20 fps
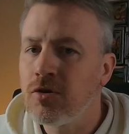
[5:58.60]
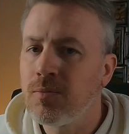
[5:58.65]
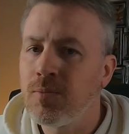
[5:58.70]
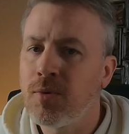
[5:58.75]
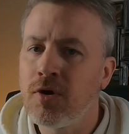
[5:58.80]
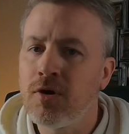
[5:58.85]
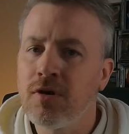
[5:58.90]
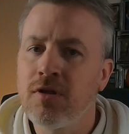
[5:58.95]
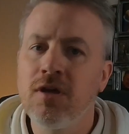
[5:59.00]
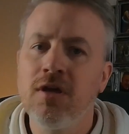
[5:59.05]
your
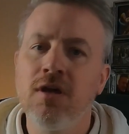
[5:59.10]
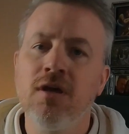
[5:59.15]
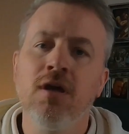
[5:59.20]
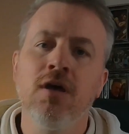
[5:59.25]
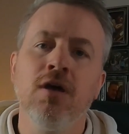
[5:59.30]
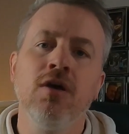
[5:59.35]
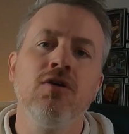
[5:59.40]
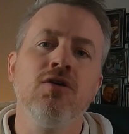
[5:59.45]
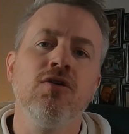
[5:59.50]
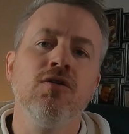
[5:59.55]
body,
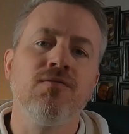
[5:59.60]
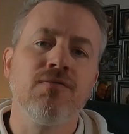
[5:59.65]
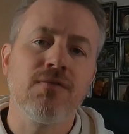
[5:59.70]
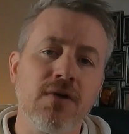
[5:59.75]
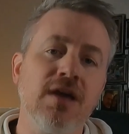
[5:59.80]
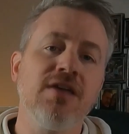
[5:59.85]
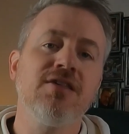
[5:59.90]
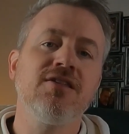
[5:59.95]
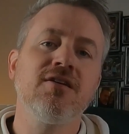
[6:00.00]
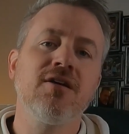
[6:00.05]
you've
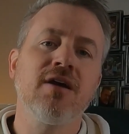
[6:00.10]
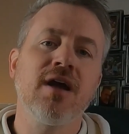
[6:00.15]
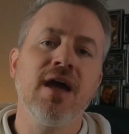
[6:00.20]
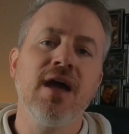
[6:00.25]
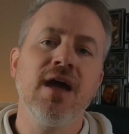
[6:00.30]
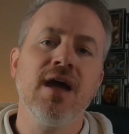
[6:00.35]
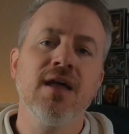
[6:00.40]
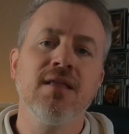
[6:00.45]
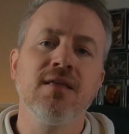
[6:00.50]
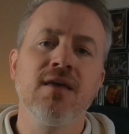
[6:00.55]
raised your
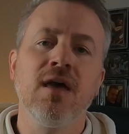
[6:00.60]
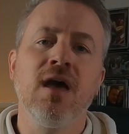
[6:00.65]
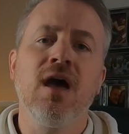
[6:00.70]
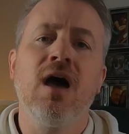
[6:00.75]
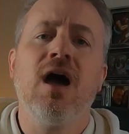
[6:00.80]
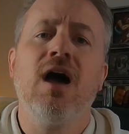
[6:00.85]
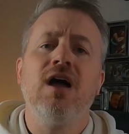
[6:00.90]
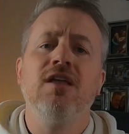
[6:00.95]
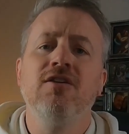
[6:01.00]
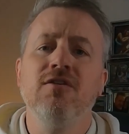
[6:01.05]
head,
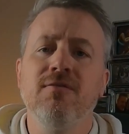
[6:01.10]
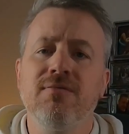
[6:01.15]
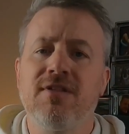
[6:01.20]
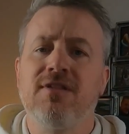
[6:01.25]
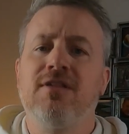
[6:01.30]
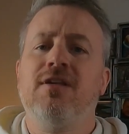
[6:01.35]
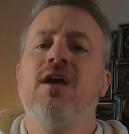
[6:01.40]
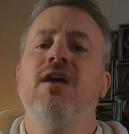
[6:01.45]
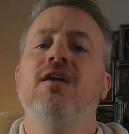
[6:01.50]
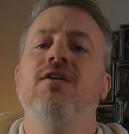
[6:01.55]
and you've
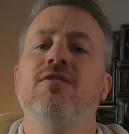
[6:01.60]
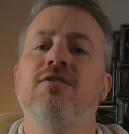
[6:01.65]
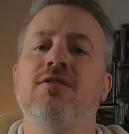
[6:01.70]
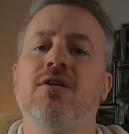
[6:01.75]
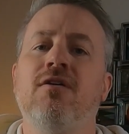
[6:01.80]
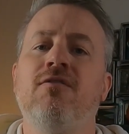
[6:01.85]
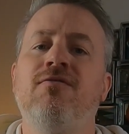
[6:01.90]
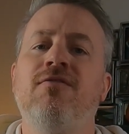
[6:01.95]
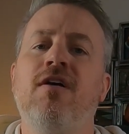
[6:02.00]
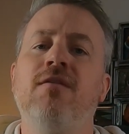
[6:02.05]
set
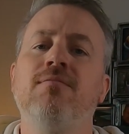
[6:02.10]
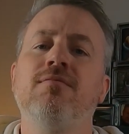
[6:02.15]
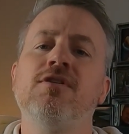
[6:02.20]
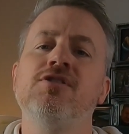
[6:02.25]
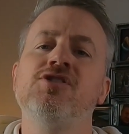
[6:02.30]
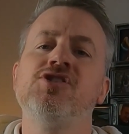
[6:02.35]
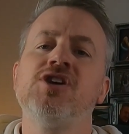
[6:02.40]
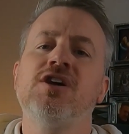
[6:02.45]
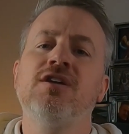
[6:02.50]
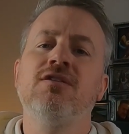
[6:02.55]
yourself up to
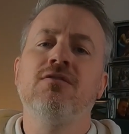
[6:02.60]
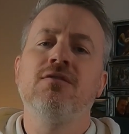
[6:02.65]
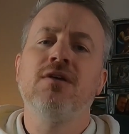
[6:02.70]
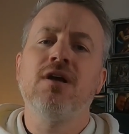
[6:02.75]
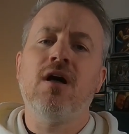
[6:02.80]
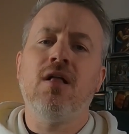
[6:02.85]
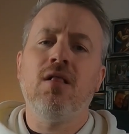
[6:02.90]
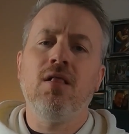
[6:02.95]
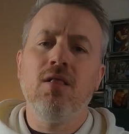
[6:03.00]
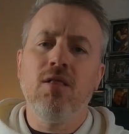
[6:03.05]
generate
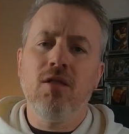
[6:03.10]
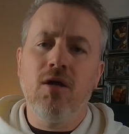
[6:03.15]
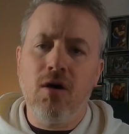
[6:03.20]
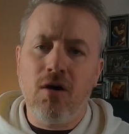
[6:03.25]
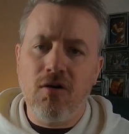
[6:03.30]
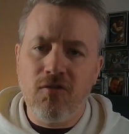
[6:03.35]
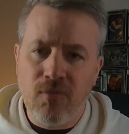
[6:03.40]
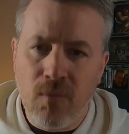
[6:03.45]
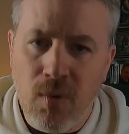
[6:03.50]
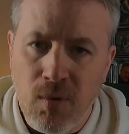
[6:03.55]
a
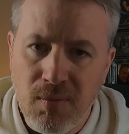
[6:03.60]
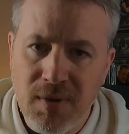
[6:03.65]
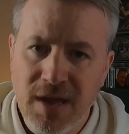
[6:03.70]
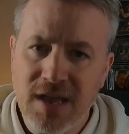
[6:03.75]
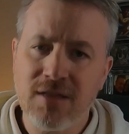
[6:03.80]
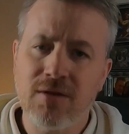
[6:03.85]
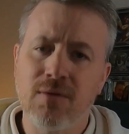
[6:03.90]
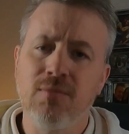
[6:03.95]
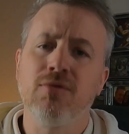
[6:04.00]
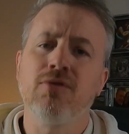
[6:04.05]
lot of
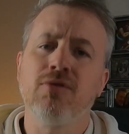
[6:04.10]
momentum